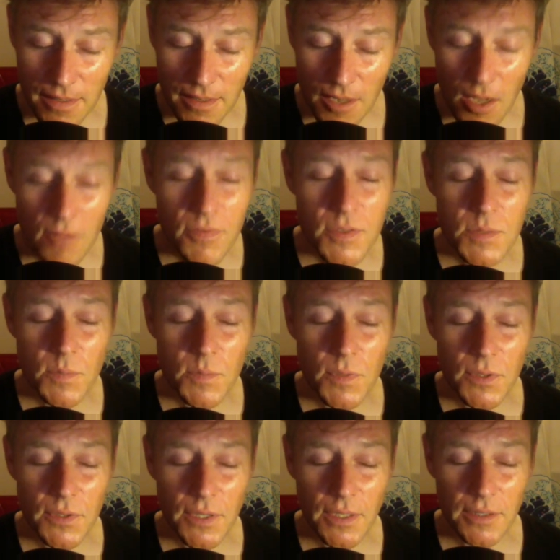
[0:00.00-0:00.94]
office
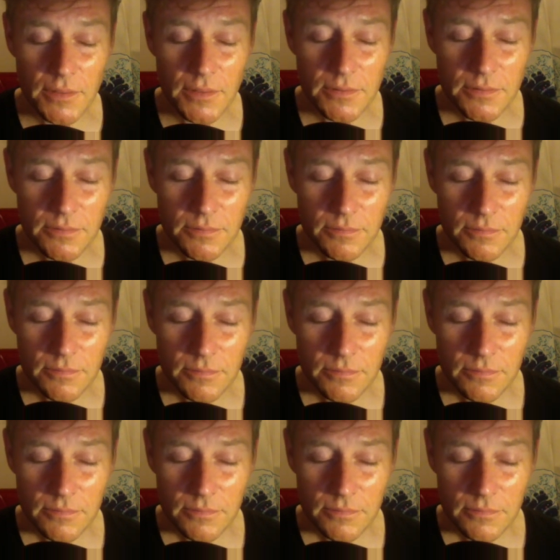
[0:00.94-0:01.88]
building.
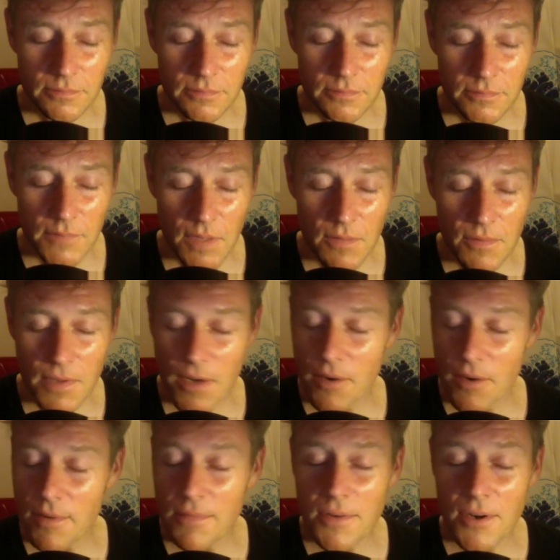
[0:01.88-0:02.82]
A
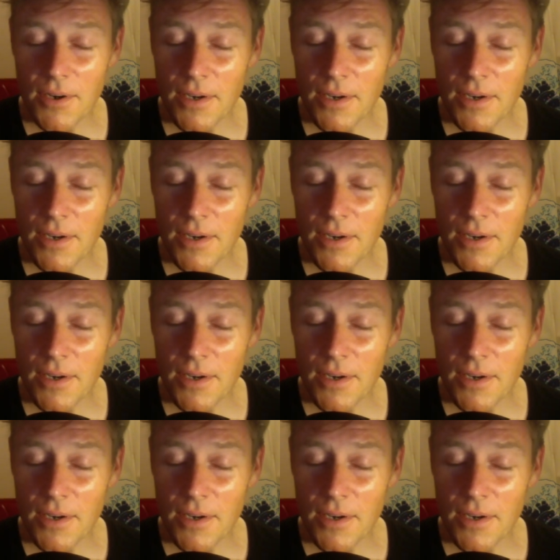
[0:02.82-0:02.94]
very, very